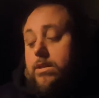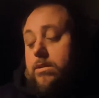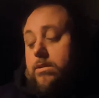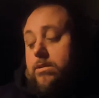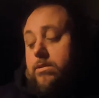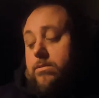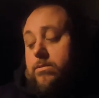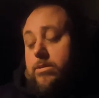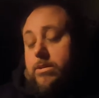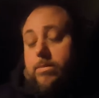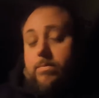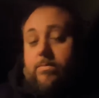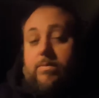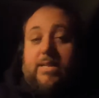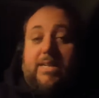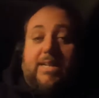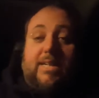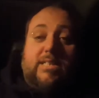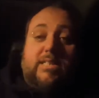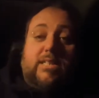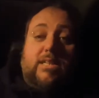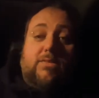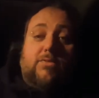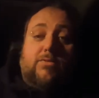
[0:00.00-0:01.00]
Well,
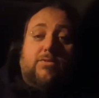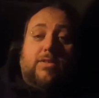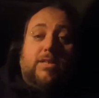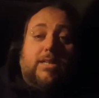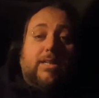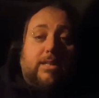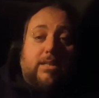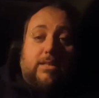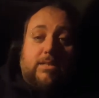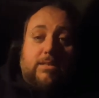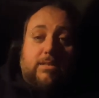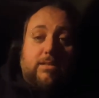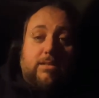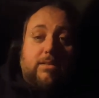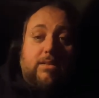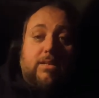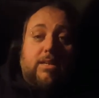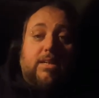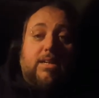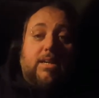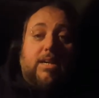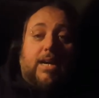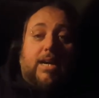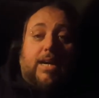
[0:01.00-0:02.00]
that's it for this.
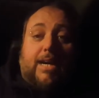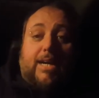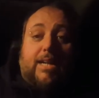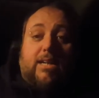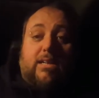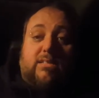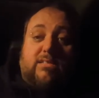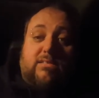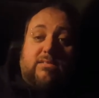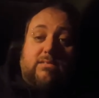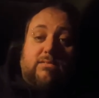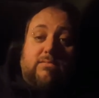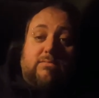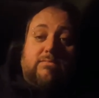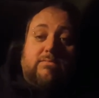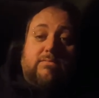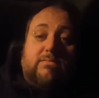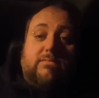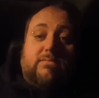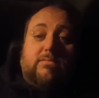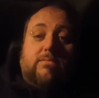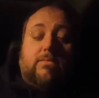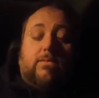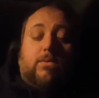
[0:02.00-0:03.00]
I just
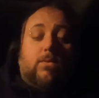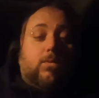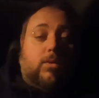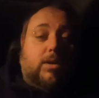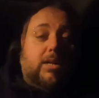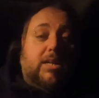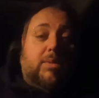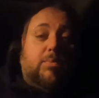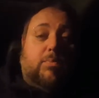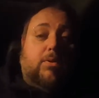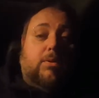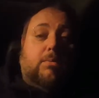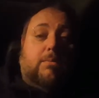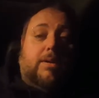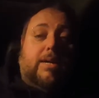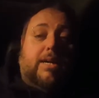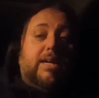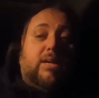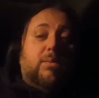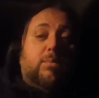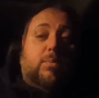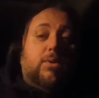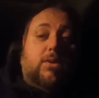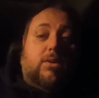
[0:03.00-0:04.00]
wanted to put my
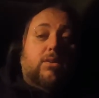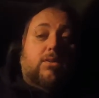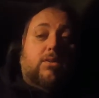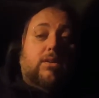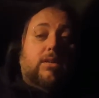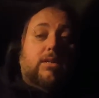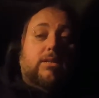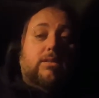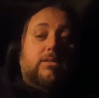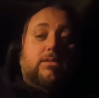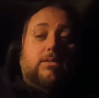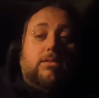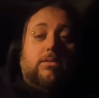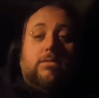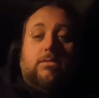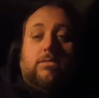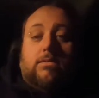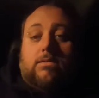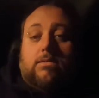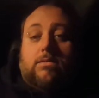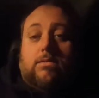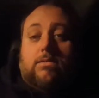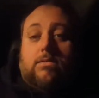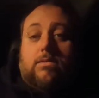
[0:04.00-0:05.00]
input on this.
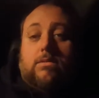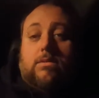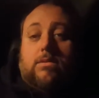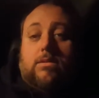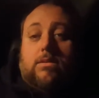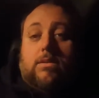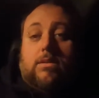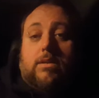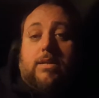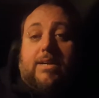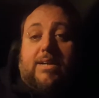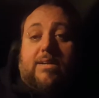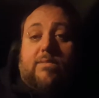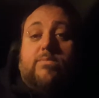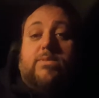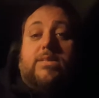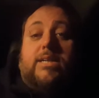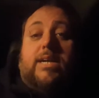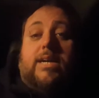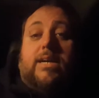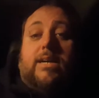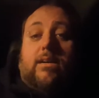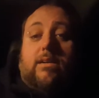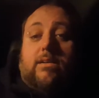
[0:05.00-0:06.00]
I'm
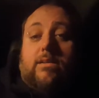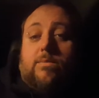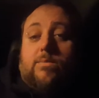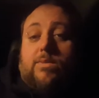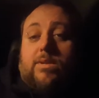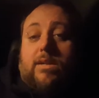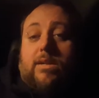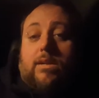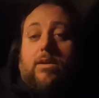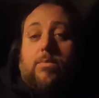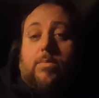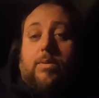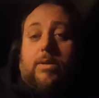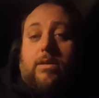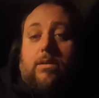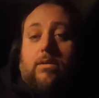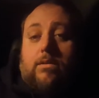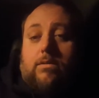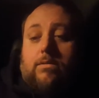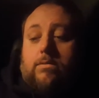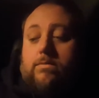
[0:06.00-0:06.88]
tired and I'm ready to go to bed.